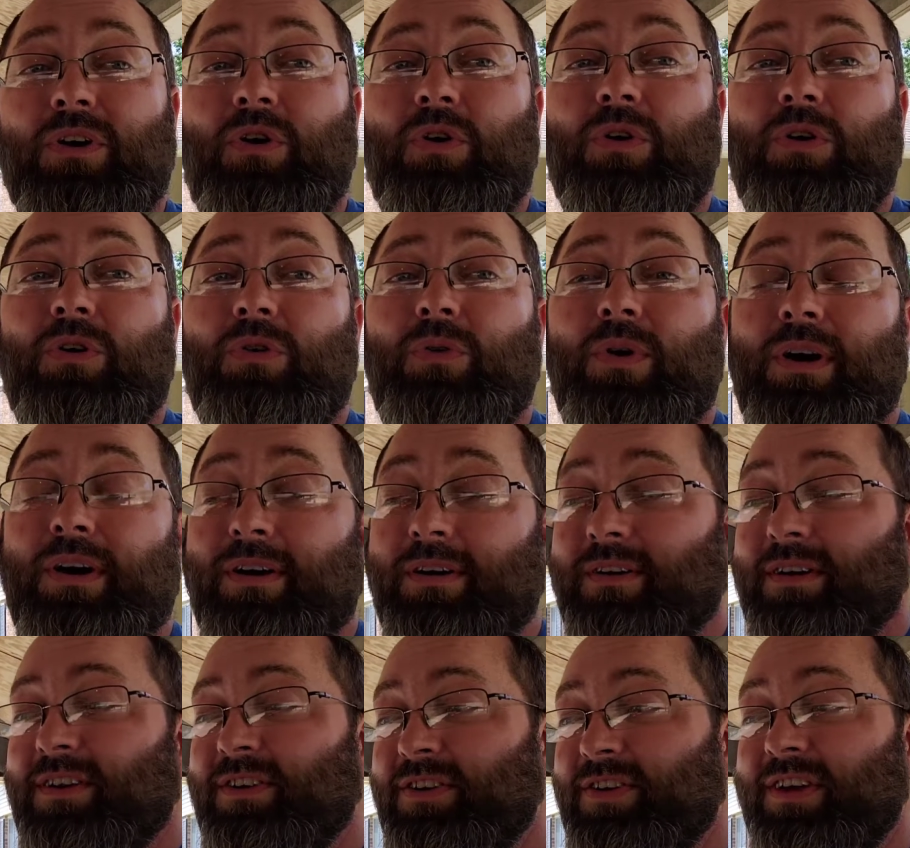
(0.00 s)
coil
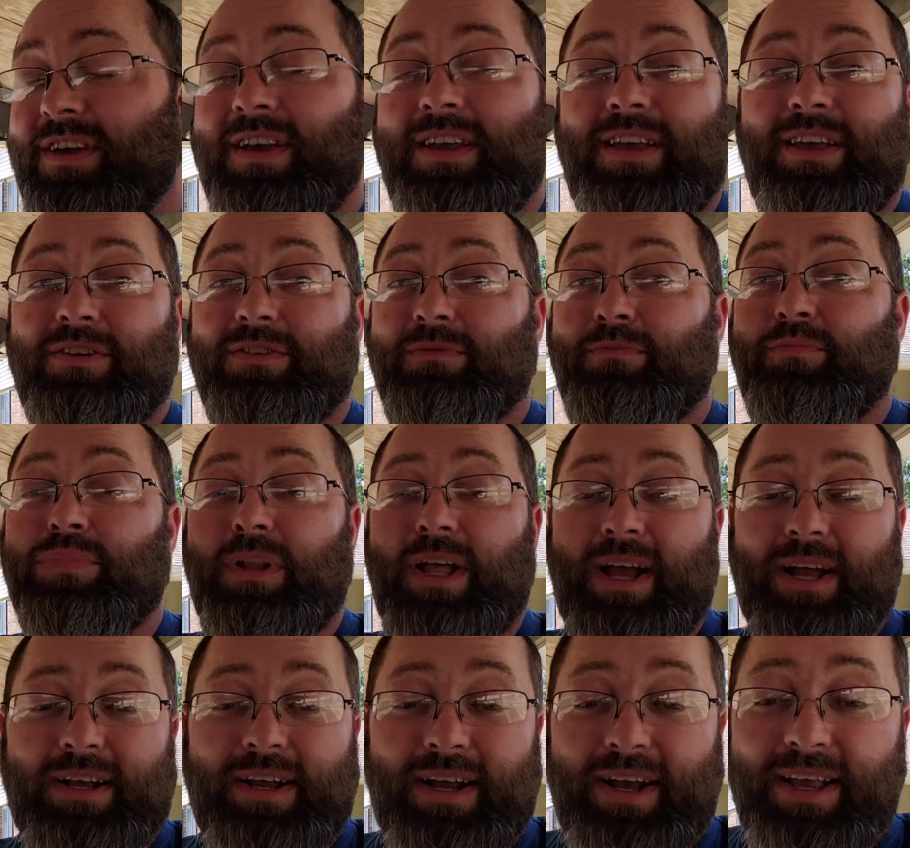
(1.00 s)
wire, it was black.